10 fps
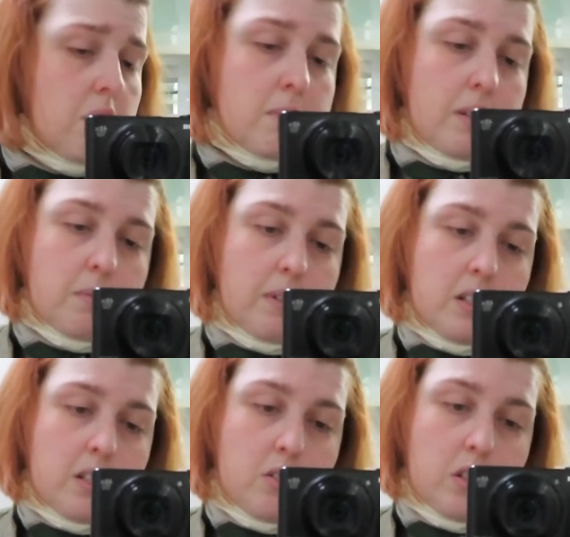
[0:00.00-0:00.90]
he respected my
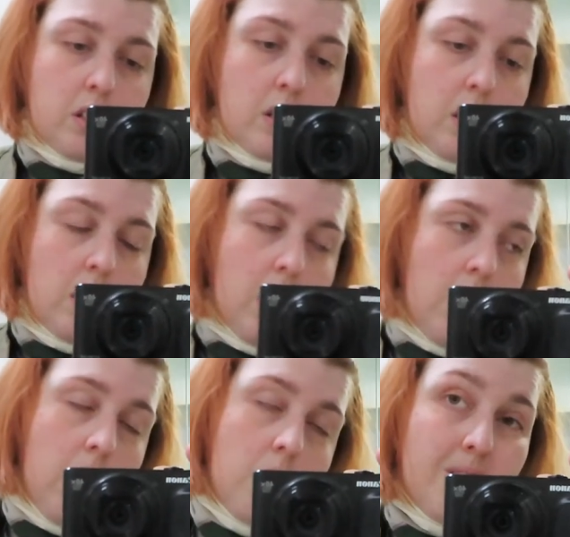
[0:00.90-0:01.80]
decision,
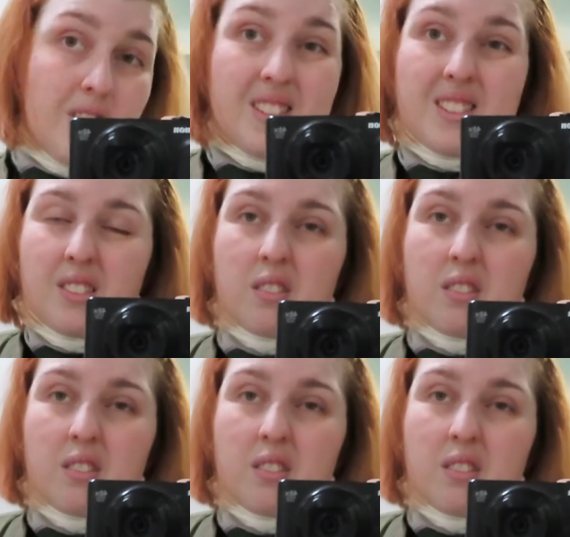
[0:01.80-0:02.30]
which is,